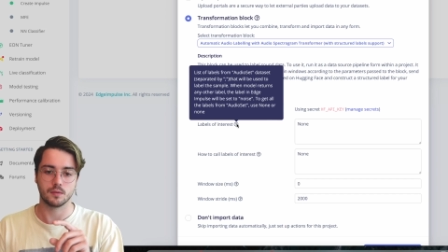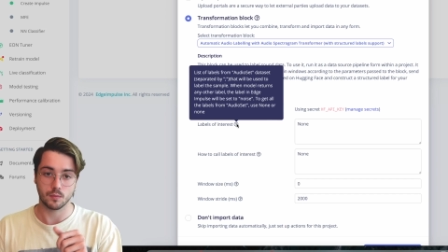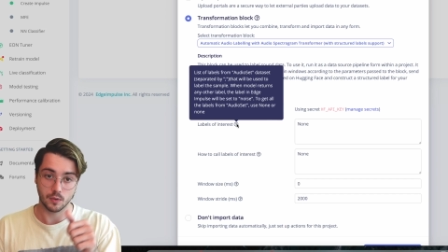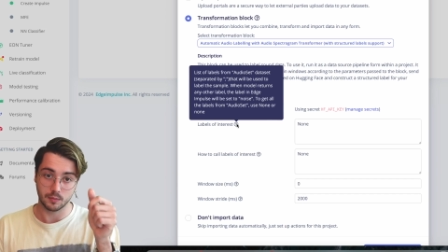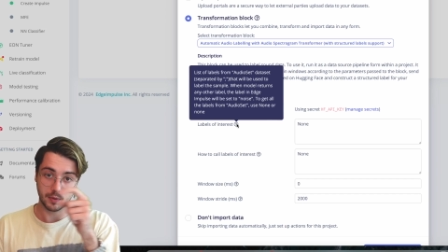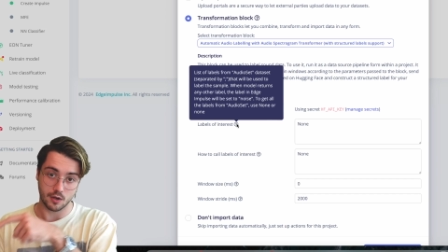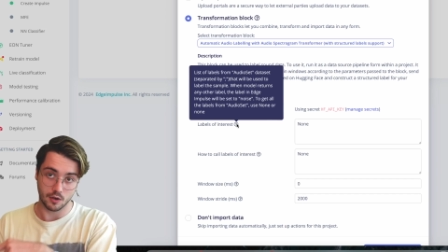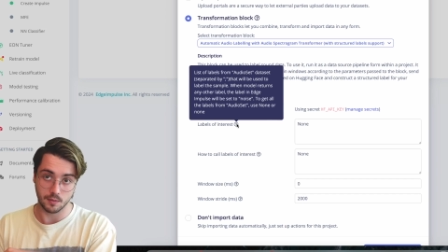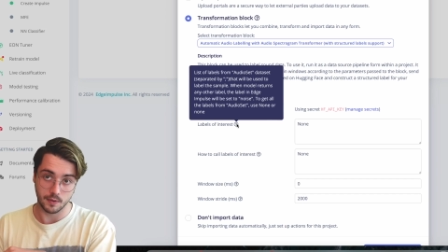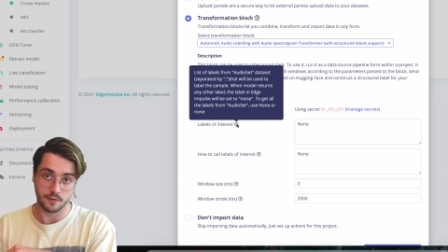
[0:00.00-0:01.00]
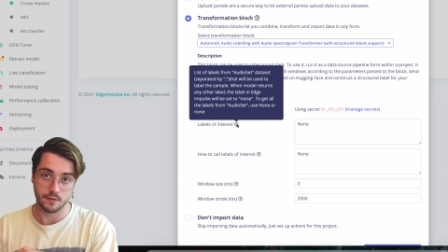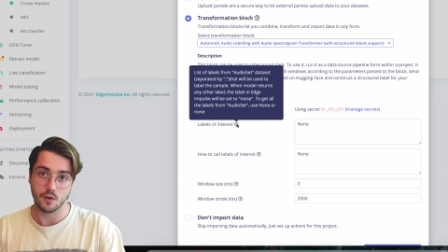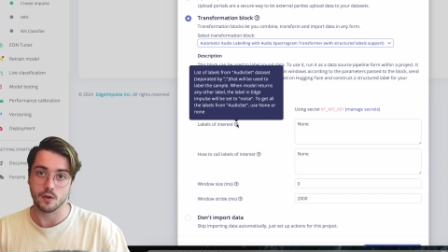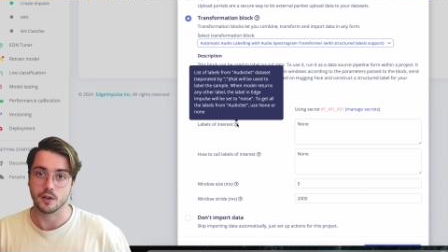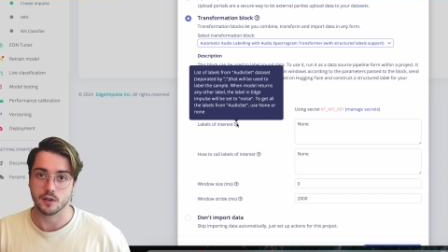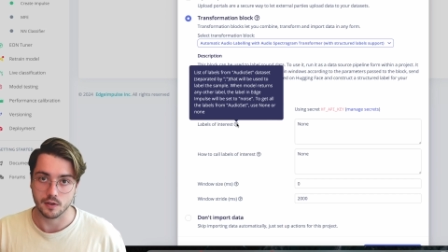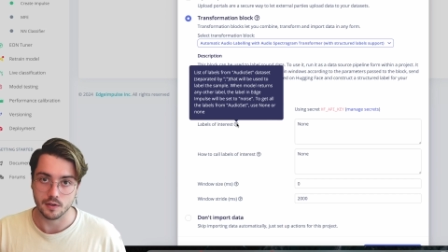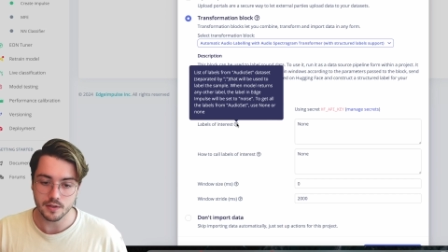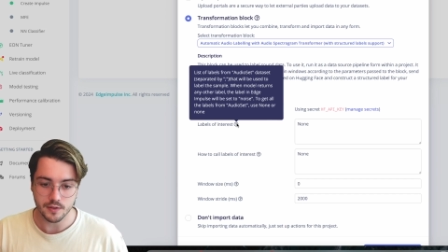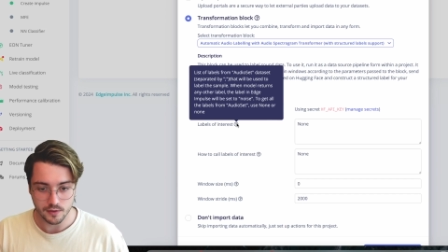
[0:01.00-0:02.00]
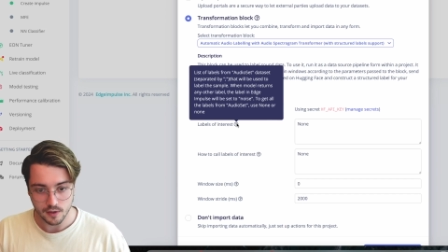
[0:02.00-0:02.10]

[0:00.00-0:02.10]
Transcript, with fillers: what we heard before occurs